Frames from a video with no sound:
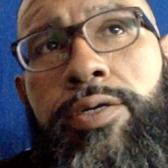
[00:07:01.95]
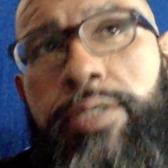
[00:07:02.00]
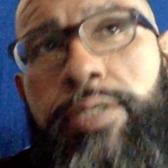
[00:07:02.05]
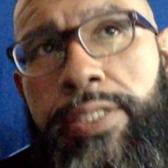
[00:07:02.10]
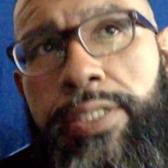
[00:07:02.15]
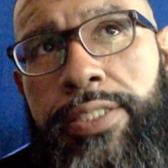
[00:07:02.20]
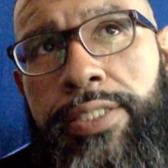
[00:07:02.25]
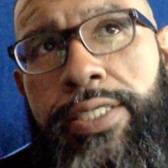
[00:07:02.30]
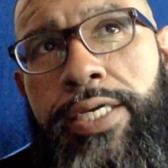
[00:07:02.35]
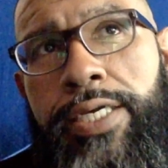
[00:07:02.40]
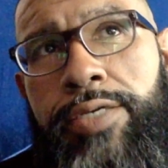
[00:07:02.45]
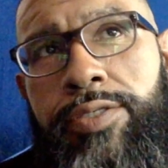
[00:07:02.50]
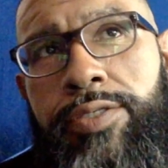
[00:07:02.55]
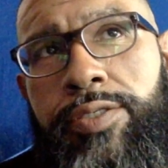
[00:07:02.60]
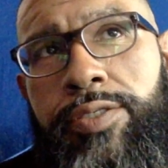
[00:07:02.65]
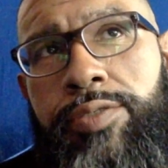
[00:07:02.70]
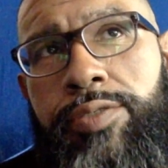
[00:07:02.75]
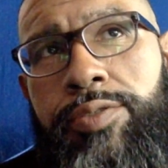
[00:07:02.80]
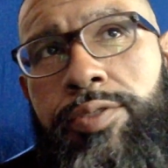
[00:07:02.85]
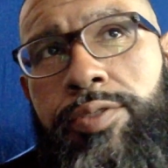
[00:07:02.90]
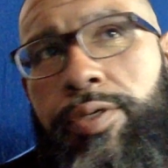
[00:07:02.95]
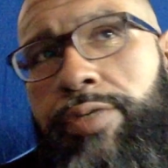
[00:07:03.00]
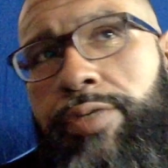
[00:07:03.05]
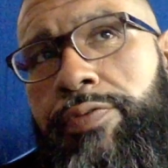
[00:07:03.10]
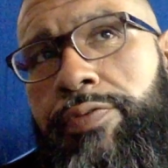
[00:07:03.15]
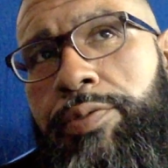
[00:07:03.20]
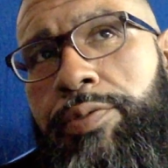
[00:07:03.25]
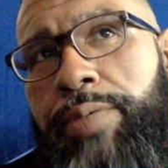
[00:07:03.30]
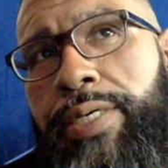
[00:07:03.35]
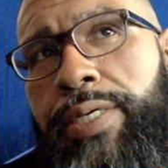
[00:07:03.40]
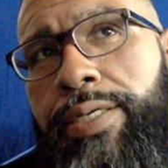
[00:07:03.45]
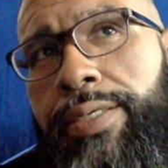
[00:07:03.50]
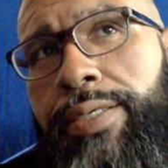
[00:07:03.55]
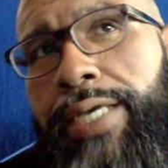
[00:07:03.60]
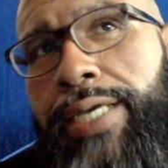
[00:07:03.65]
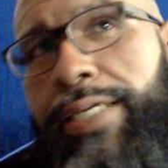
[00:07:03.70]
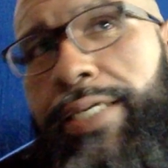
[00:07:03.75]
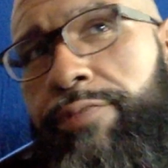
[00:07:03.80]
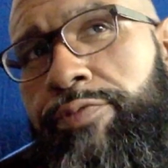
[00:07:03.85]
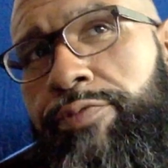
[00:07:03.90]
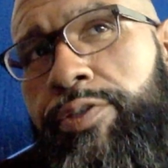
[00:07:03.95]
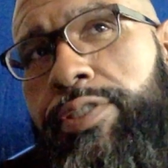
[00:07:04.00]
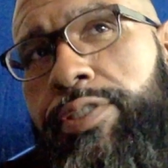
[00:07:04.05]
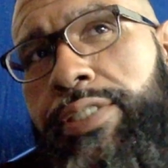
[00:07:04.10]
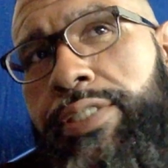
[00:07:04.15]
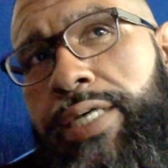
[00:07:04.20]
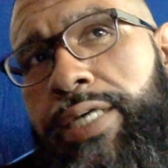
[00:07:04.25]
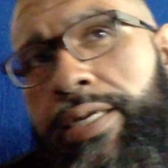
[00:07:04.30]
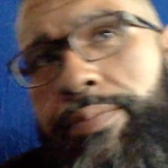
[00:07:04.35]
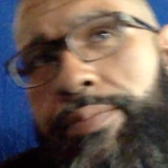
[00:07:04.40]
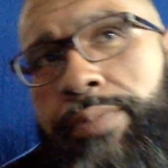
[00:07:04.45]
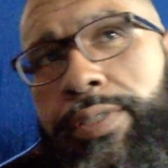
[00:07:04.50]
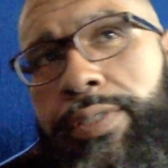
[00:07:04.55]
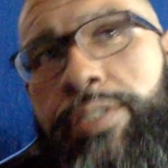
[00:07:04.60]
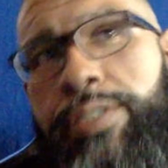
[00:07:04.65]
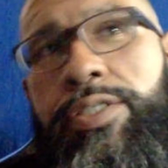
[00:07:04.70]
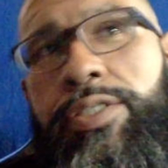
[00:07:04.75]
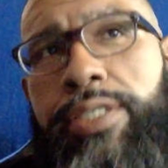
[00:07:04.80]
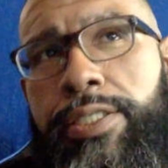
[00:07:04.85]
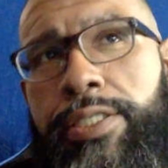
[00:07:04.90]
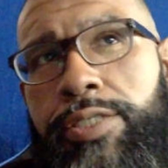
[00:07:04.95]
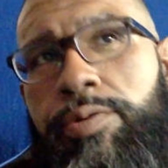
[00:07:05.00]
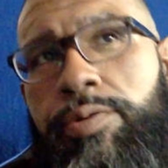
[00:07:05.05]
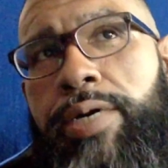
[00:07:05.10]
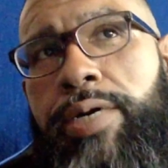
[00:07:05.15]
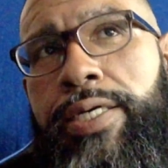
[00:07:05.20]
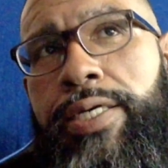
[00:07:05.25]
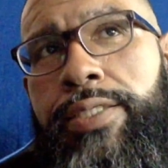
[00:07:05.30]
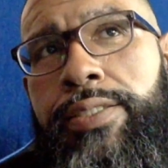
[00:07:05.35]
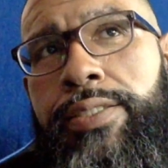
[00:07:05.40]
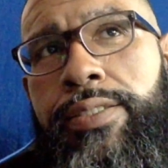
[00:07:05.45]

How long did it take you to lose all of the weight? Like the first time, because you did it twice.